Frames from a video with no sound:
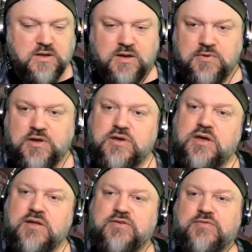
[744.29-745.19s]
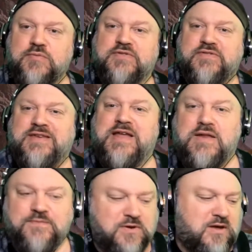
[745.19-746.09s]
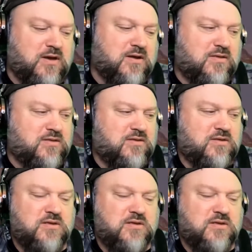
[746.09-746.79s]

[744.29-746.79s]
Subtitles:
I'm like, hey, this one's not for Kenneth.